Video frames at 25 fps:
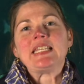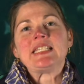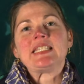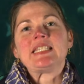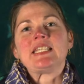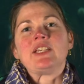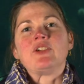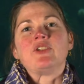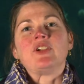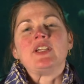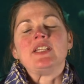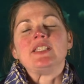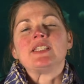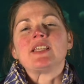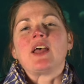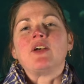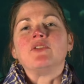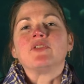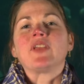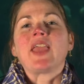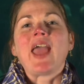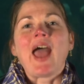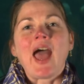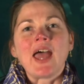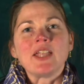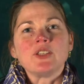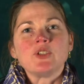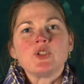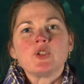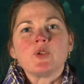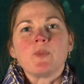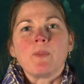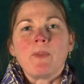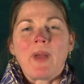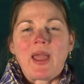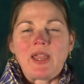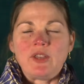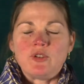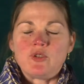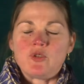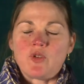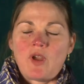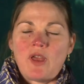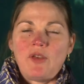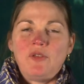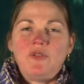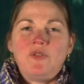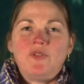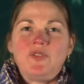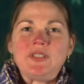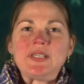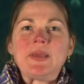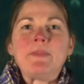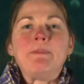series of Catch My Drift